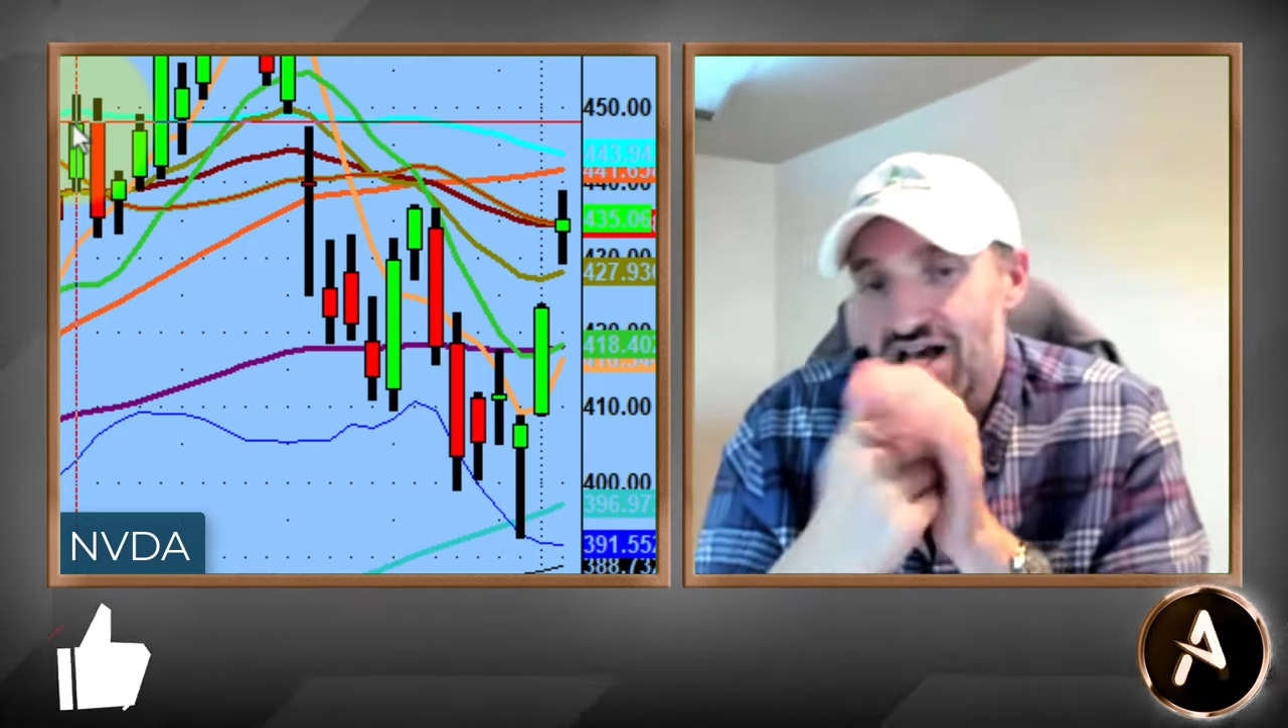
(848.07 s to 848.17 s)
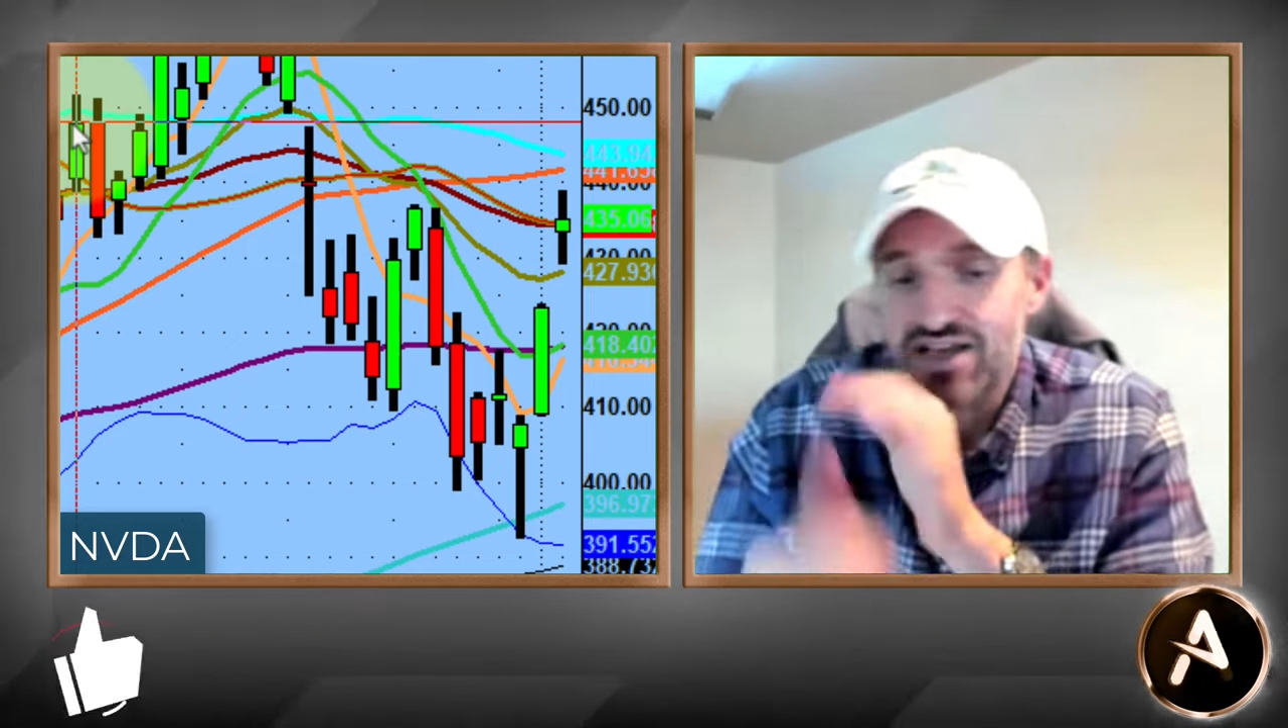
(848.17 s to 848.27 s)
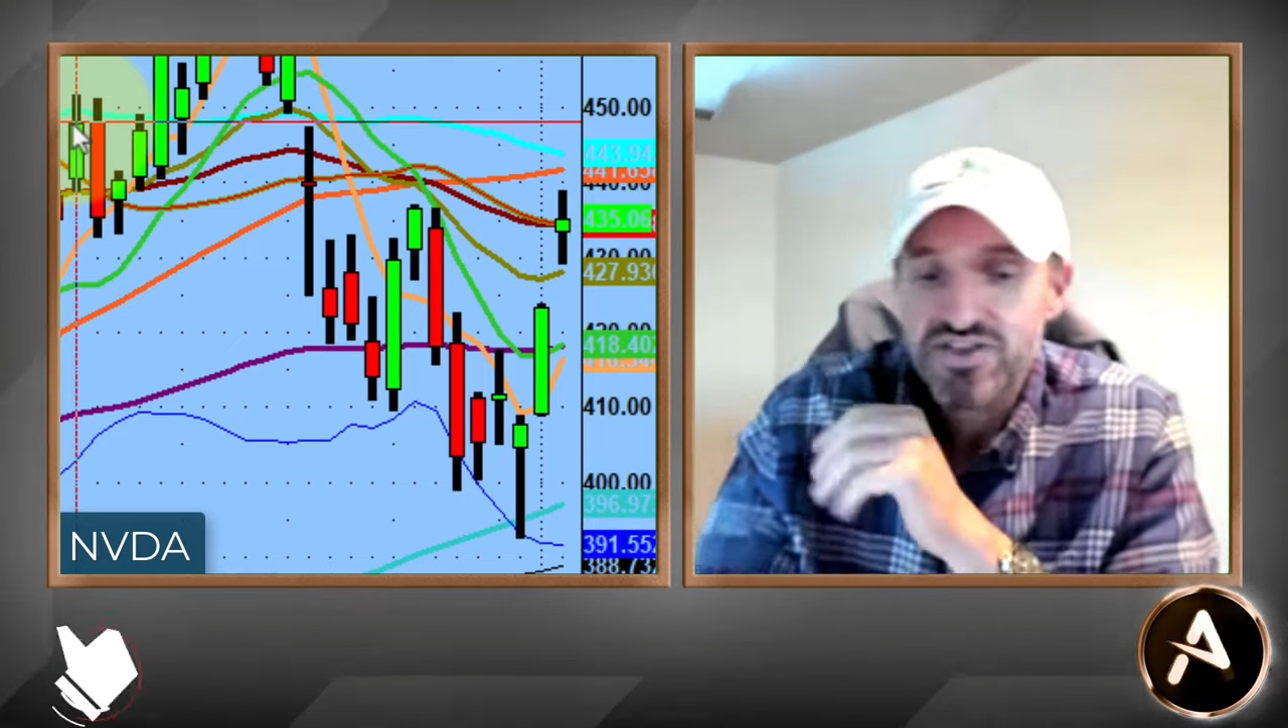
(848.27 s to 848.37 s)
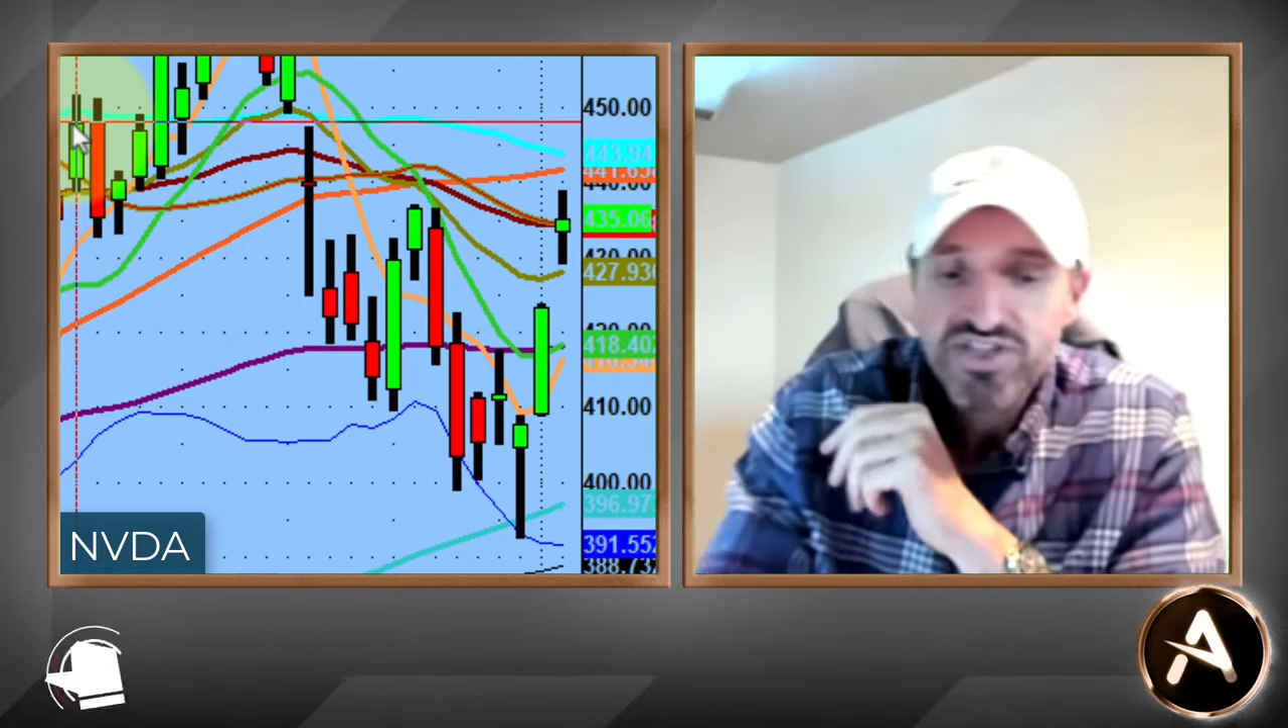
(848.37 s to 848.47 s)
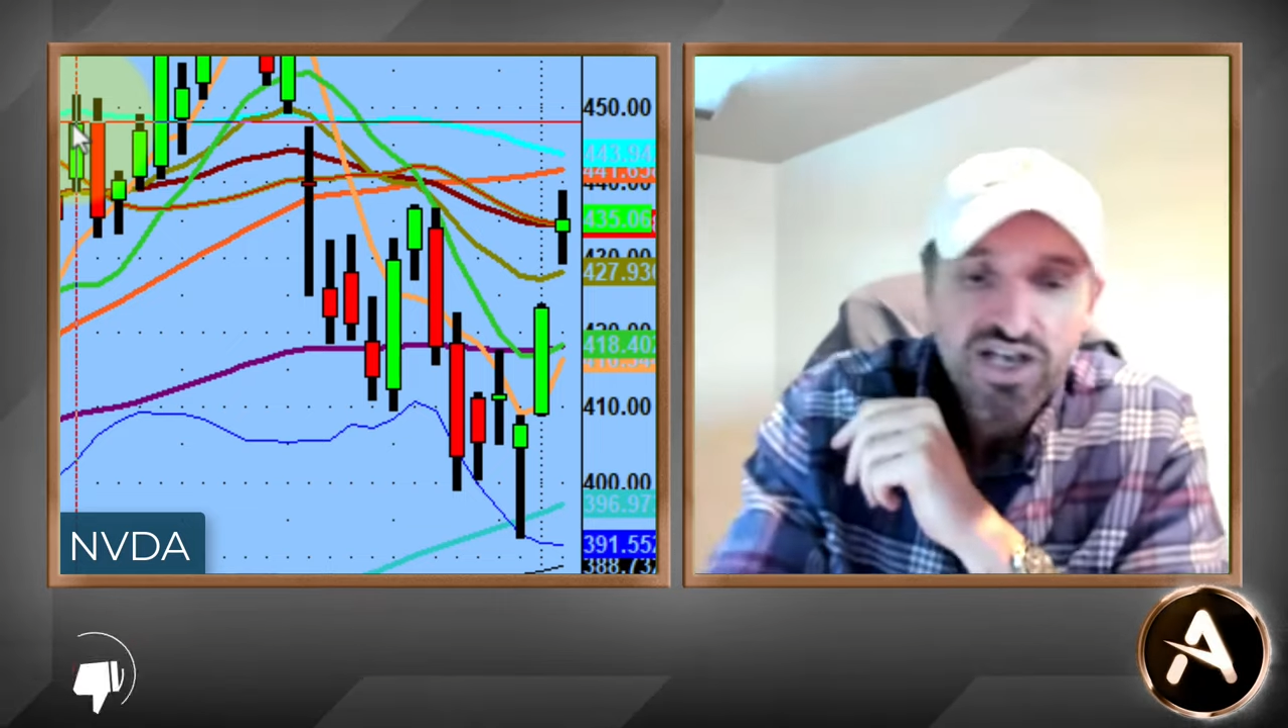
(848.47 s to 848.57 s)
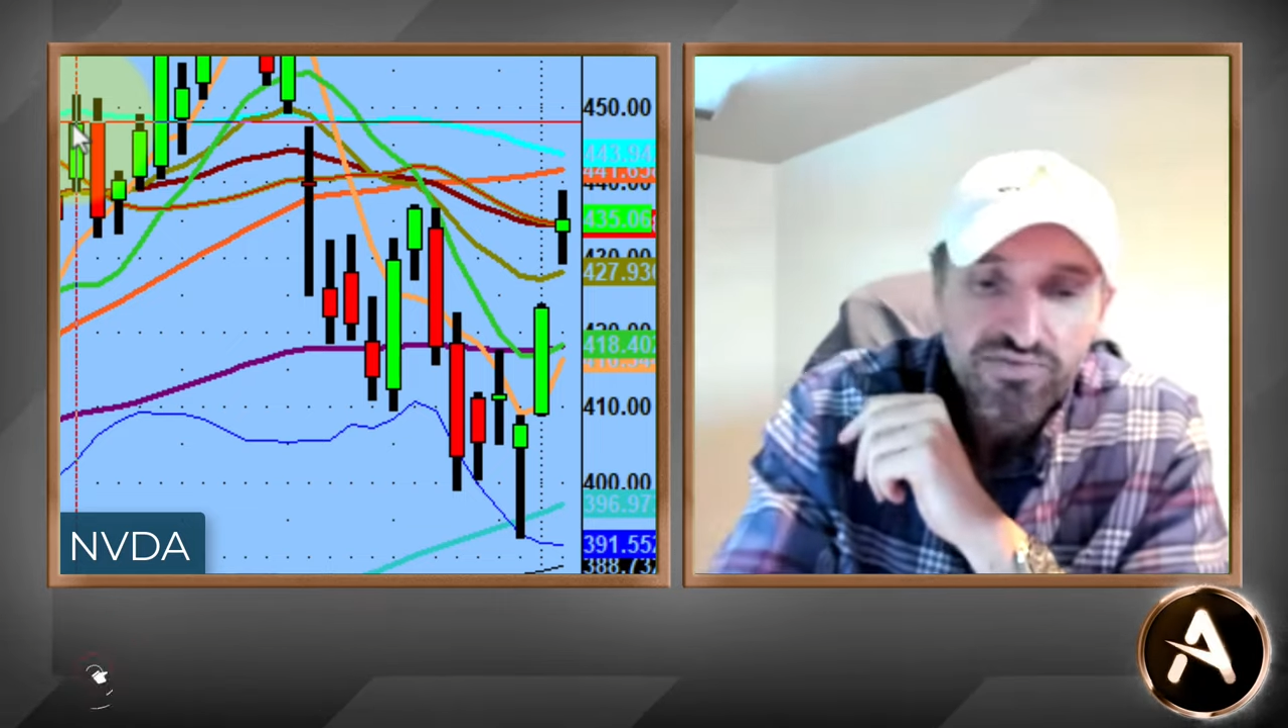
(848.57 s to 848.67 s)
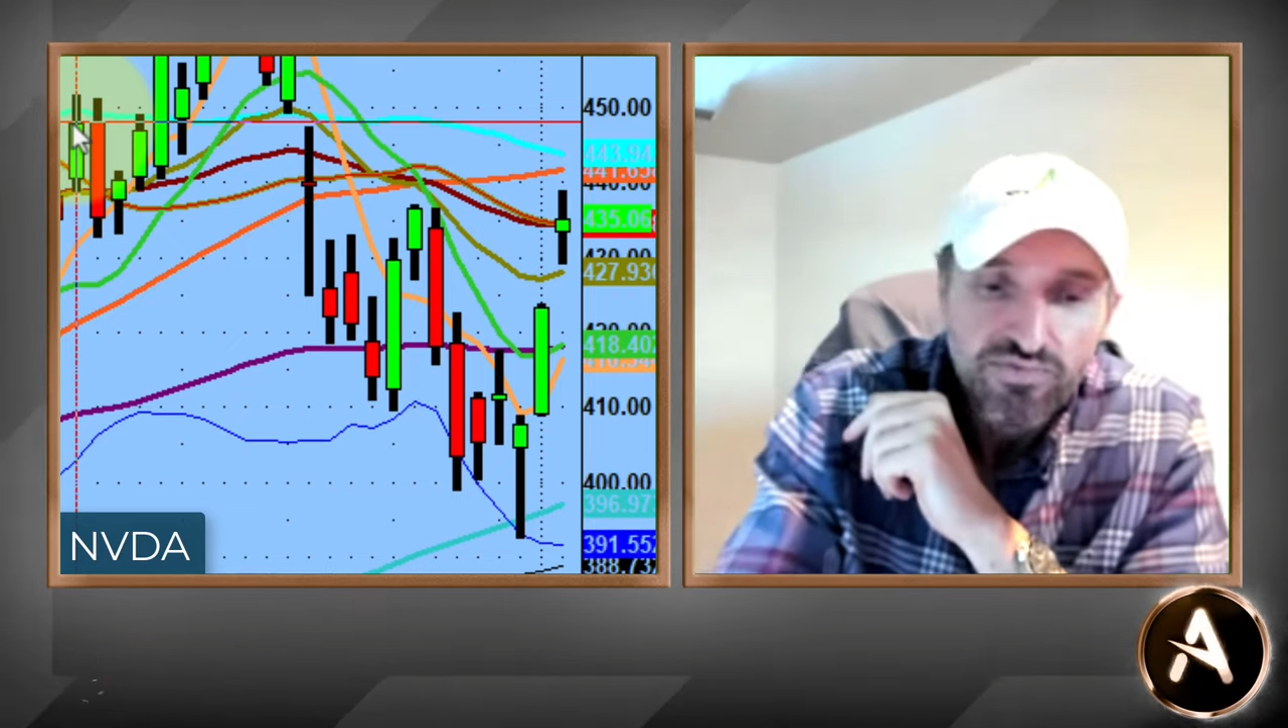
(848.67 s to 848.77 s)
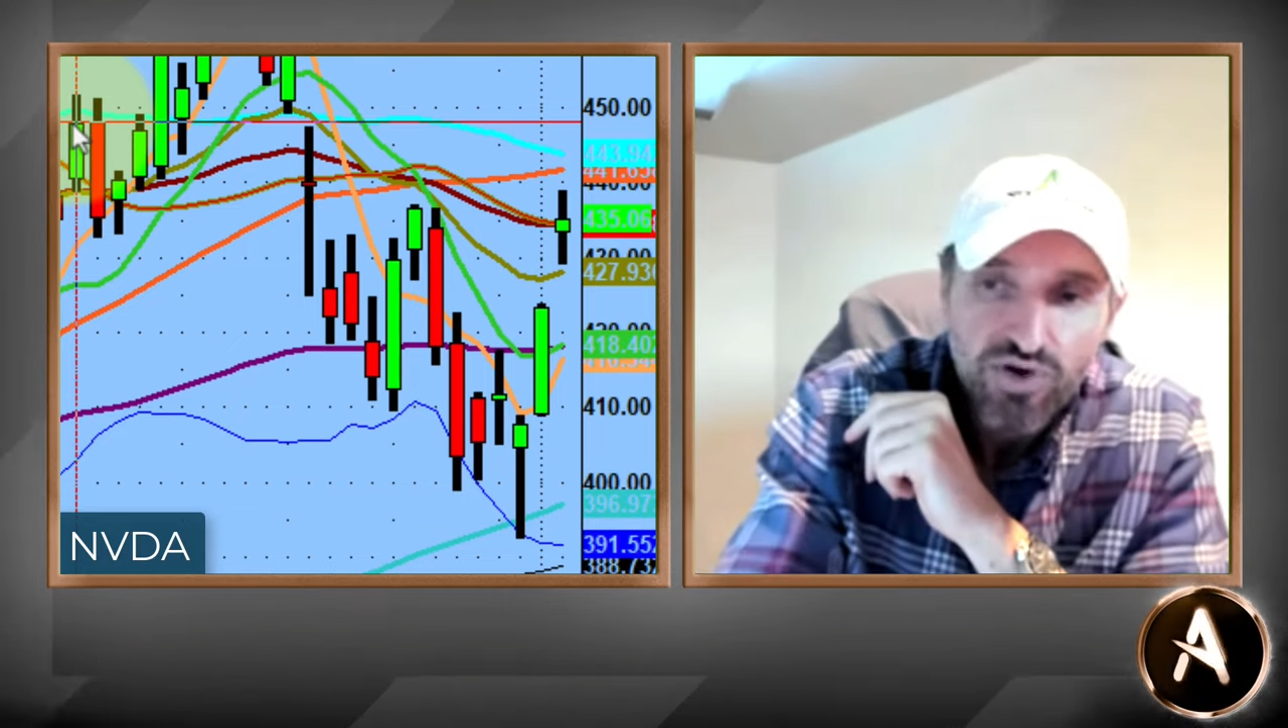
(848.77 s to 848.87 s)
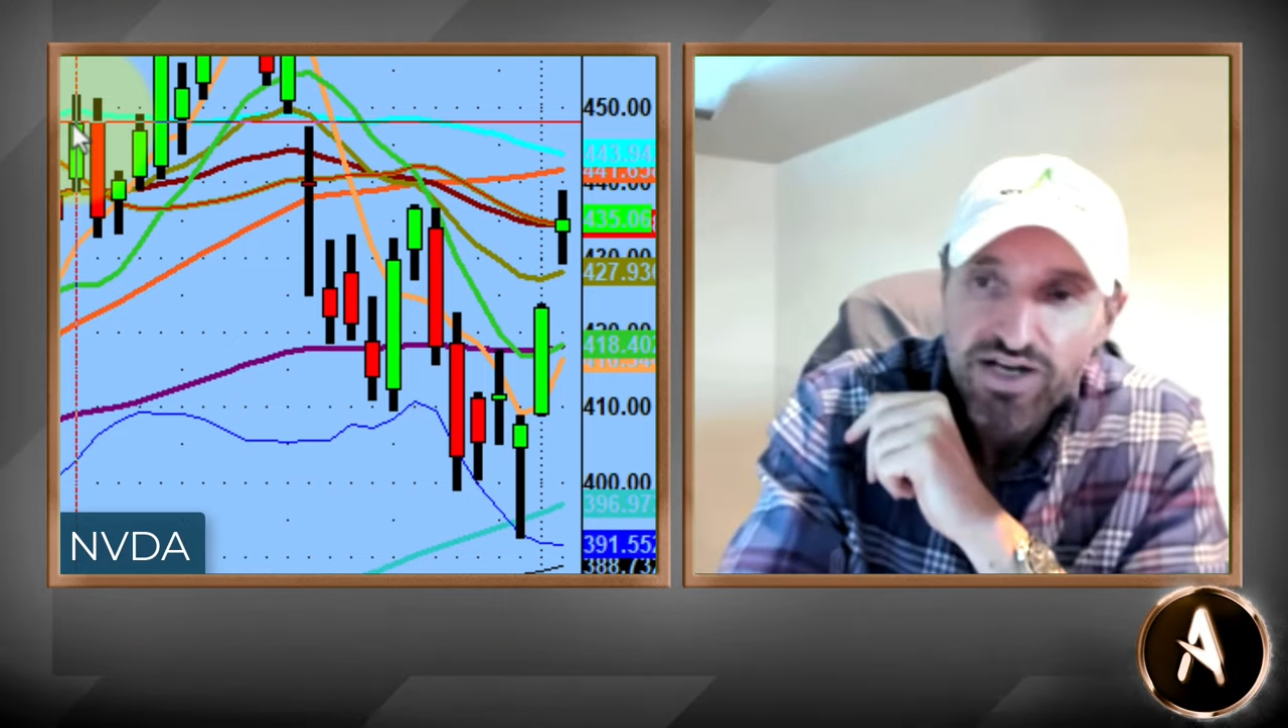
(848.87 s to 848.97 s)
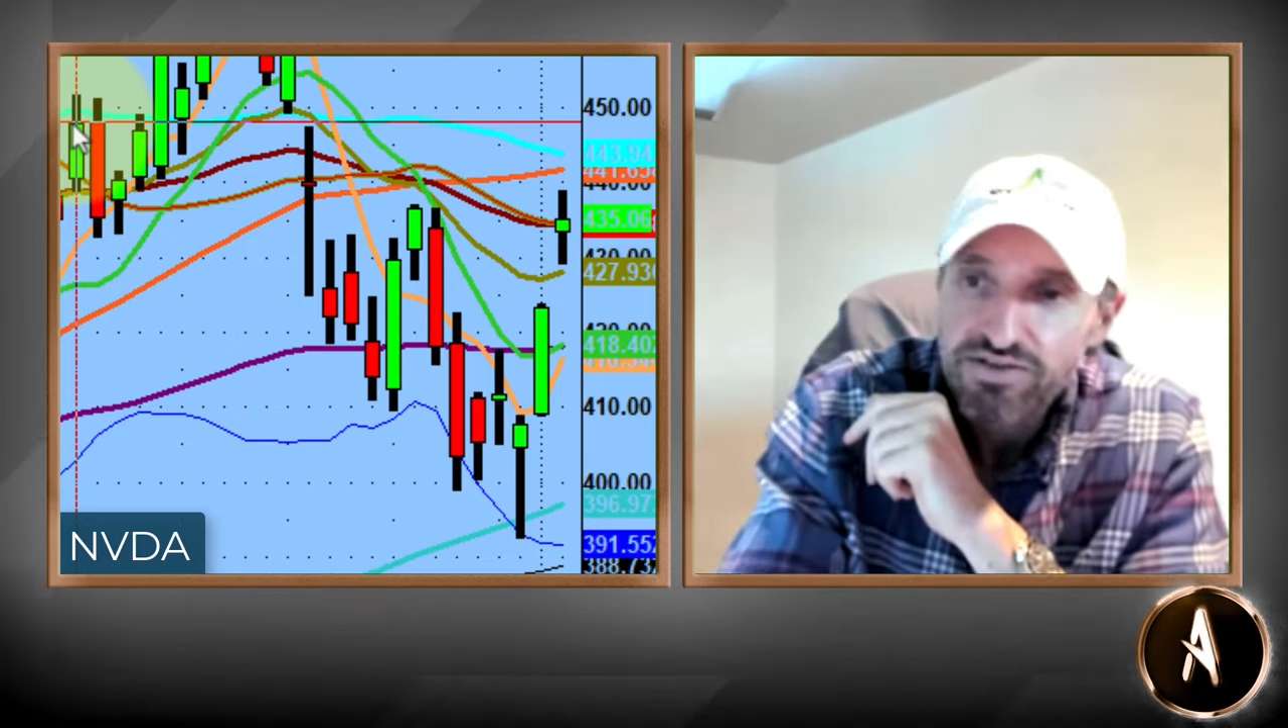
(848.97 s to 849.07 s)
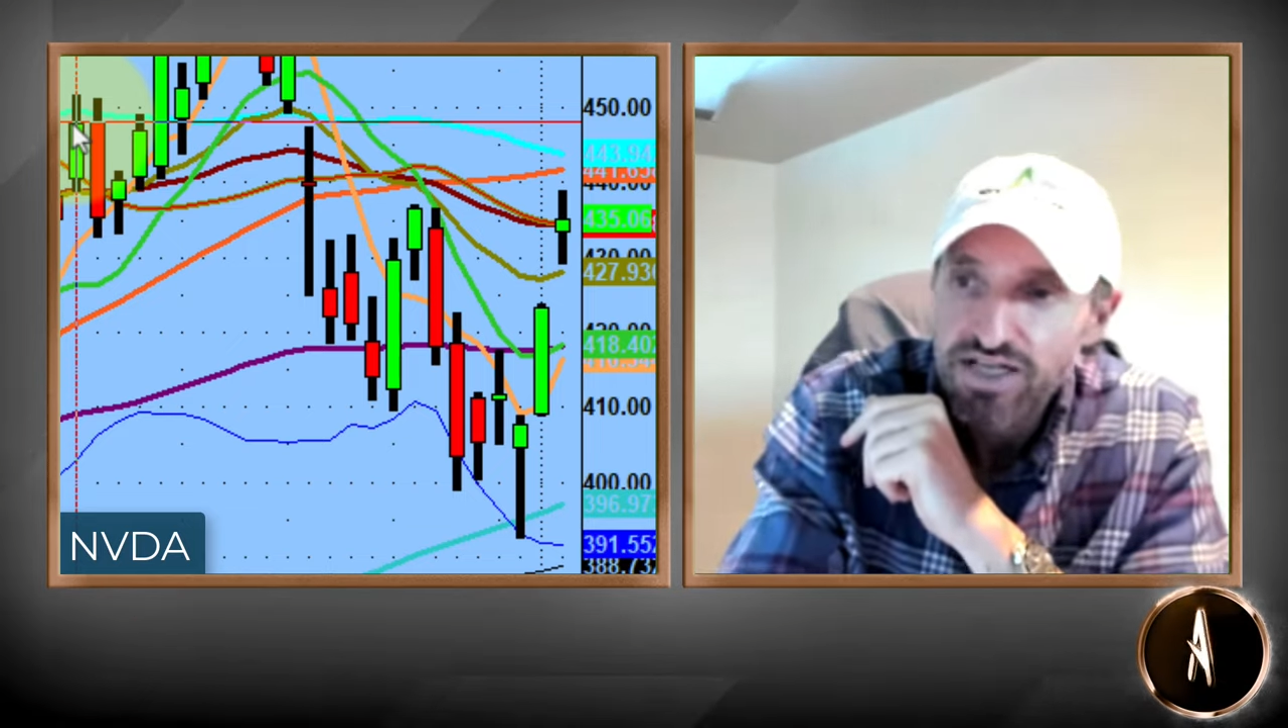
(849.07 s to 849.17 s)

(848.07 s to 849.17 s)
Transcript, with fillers: line in the sand, right?